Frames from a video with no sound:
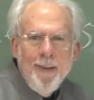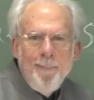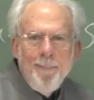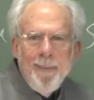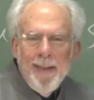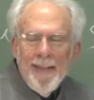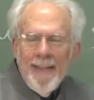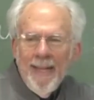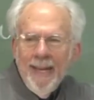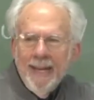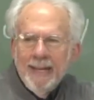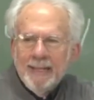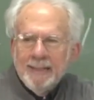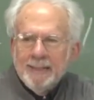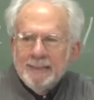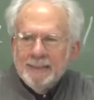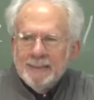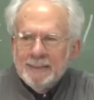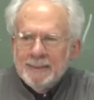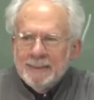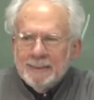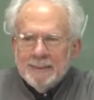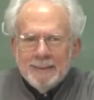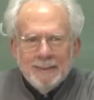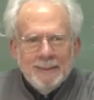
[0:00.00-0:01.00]
It
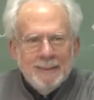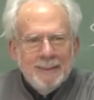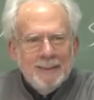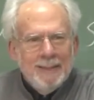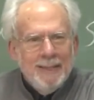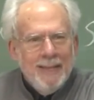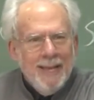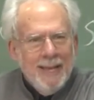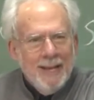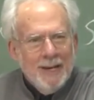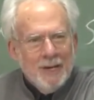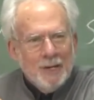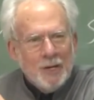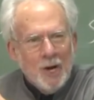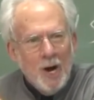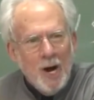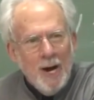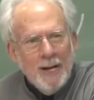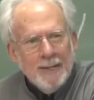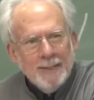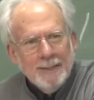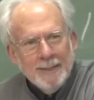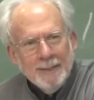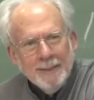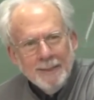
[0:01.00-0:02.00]
begins in a
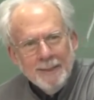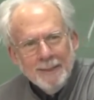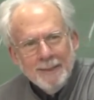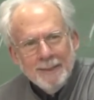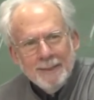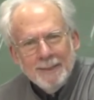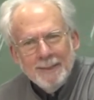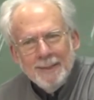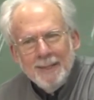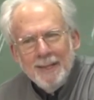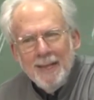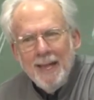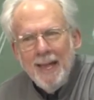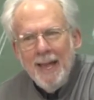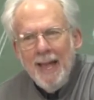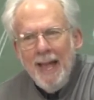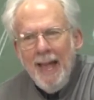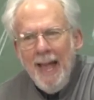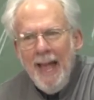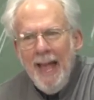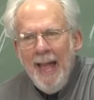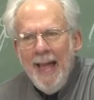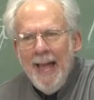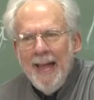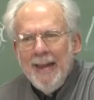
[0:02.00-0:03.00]
garden,
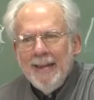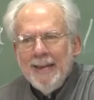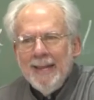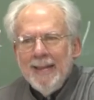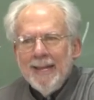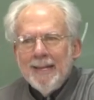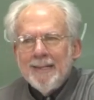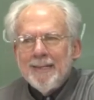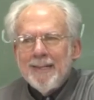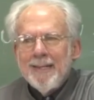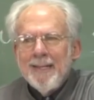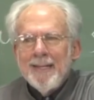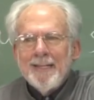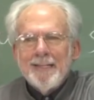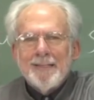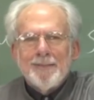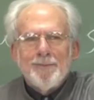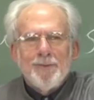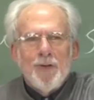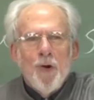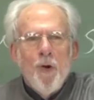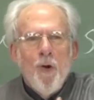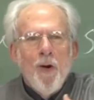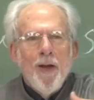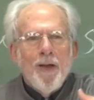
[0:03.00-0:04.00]
and it
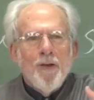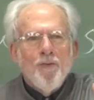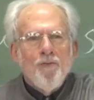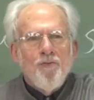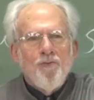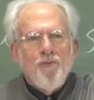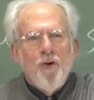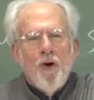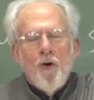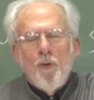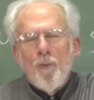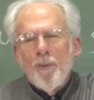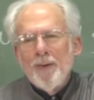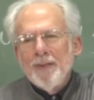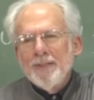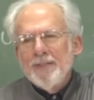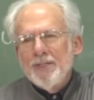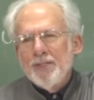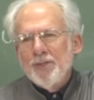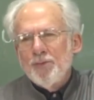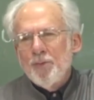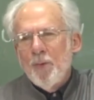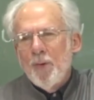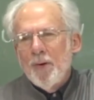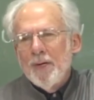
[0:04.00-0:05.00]
is going
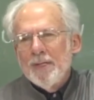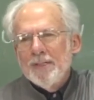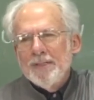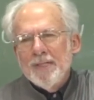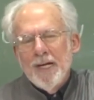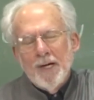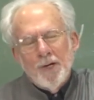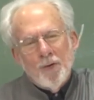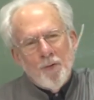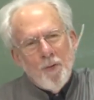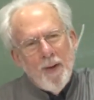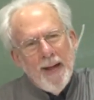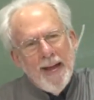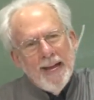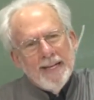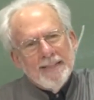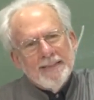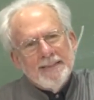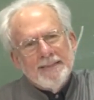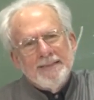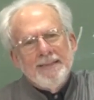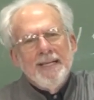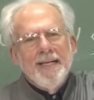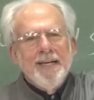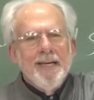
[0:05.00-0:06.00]
forwards towards a
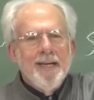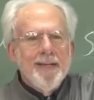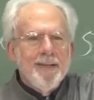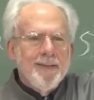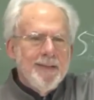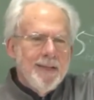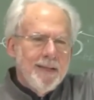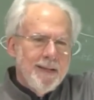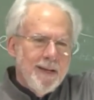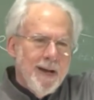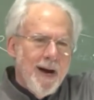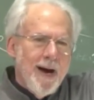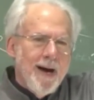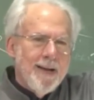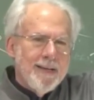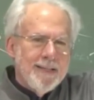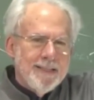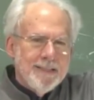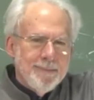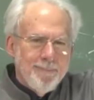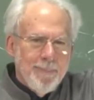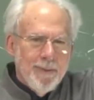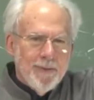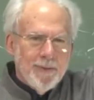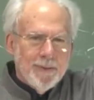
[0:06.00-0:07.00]
grand city that God
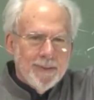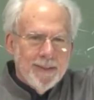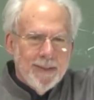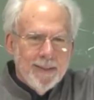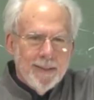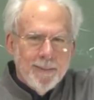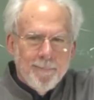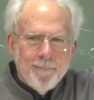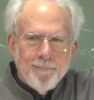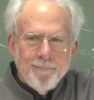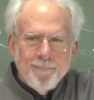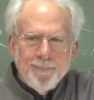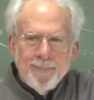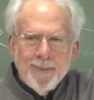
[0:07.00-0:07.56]
is building.